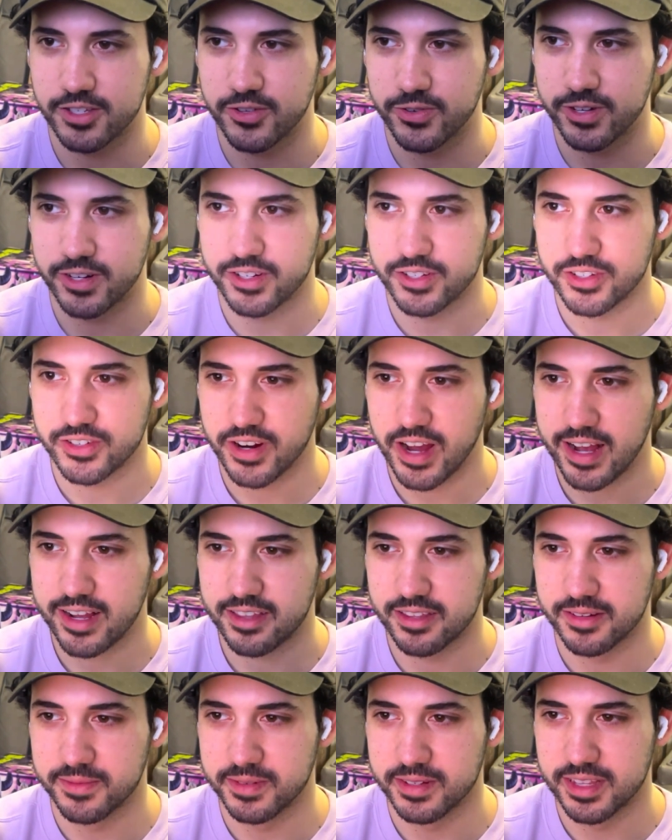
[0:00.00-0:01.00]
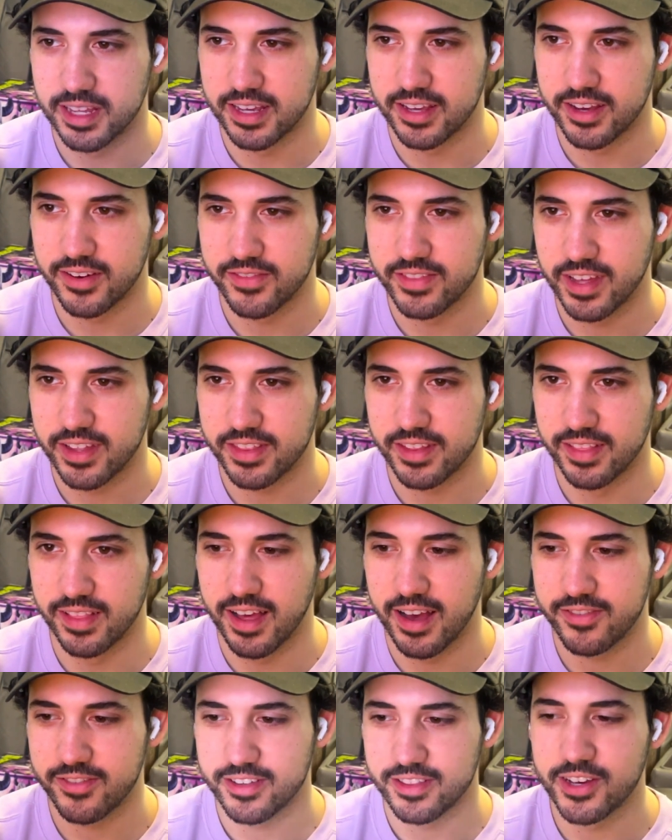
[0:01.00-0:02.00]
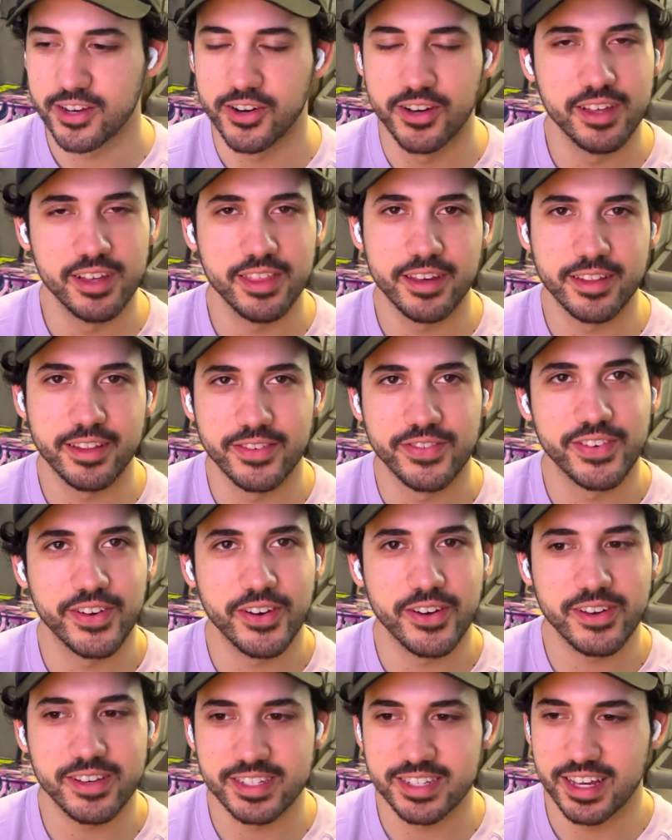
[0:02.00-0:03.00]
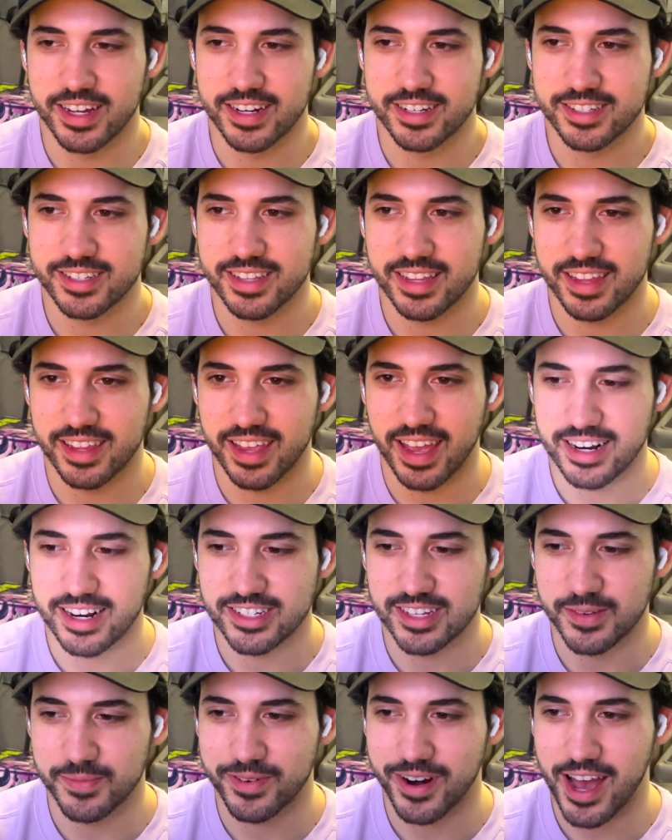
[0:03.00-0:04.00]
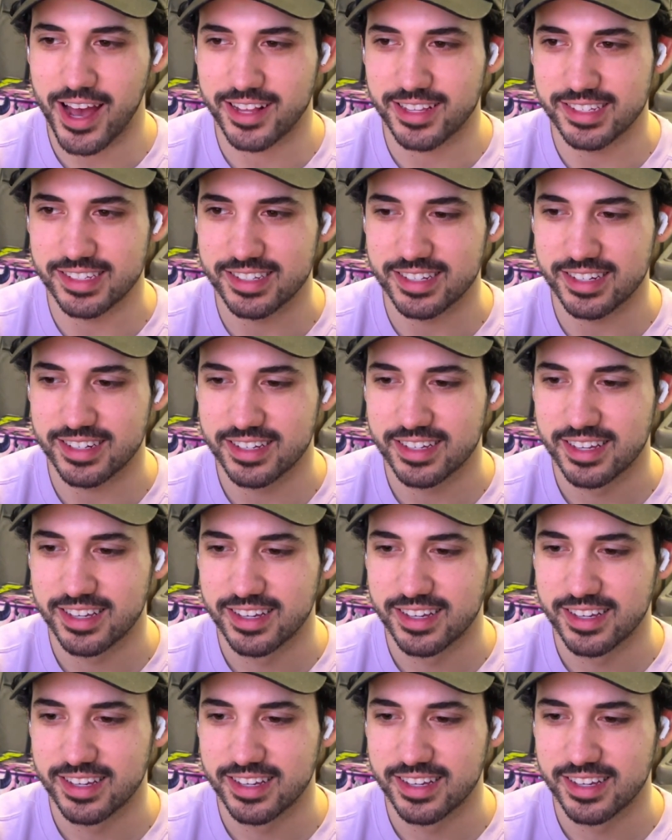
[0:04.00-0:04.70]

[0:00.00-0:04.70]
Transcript: you were distracted, but now you have nothing left, and the only thing to focus on is actually practicing.